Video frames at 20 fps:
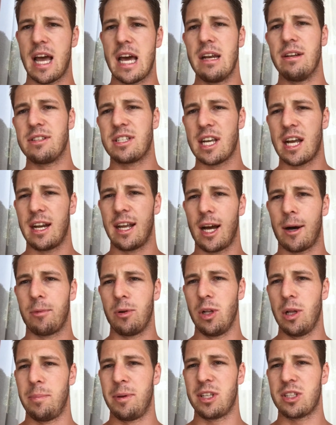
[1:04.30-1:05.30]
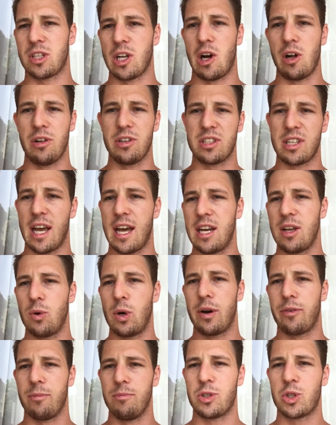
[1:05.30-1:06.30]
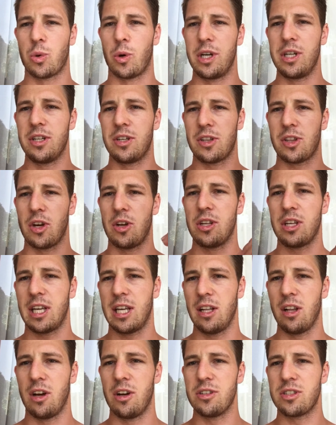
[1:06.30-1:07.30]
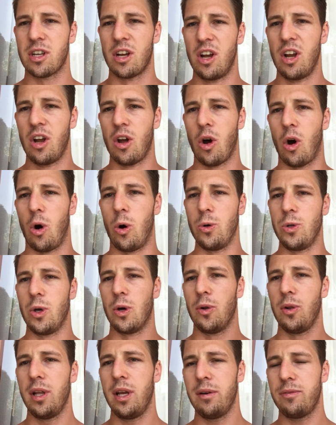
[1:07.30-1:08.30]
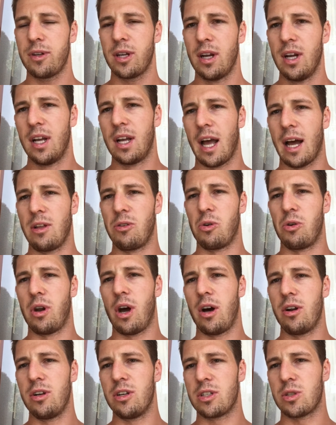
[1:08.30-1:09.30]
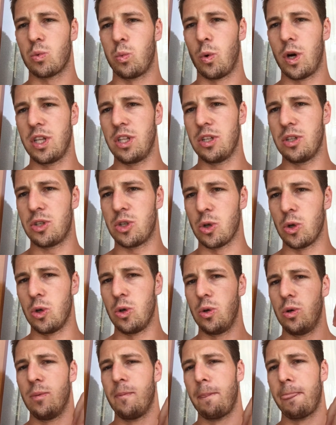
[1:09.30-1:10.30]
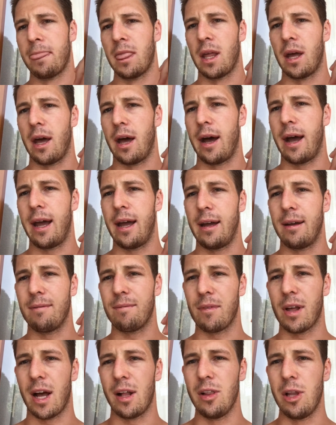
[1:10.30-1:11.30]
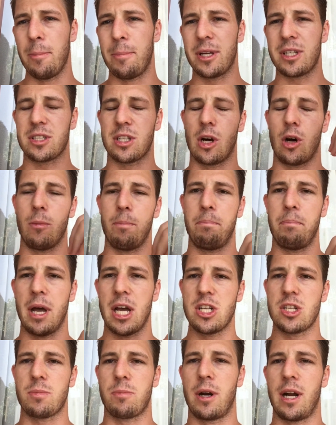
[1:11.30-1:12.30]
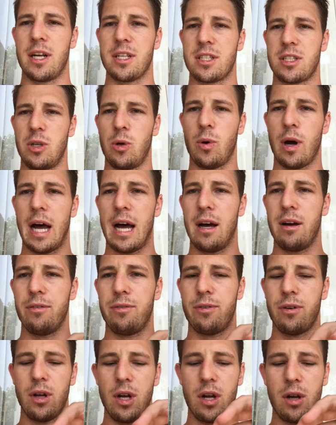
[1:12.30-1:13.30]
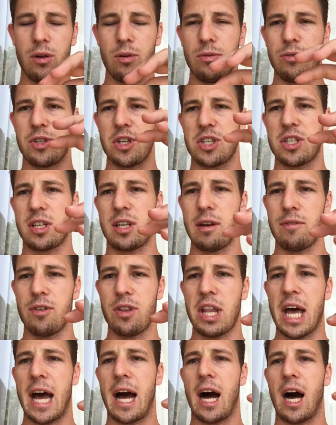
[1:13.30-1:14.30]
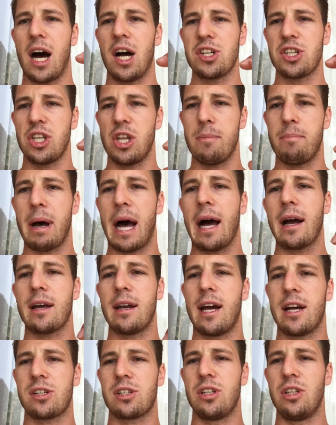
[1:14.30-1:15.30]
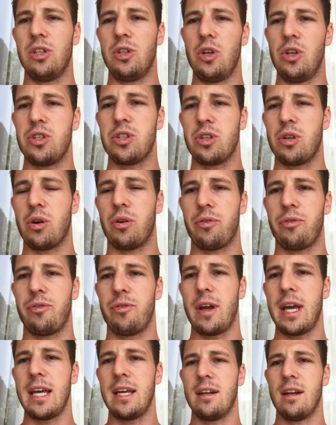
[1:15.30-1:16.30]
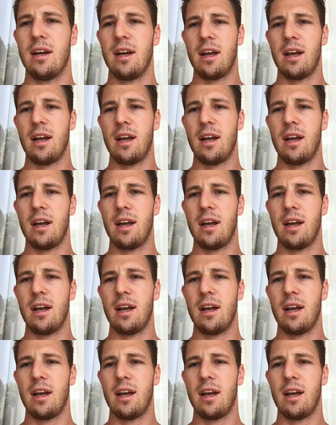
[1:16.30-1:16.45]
and setting up an Olympic style is anywhere from 20 to 30 kilos on your lift. And you'll notice when you do a Olympic style bench press, you'll have just given that arch in your back and actually using your feet,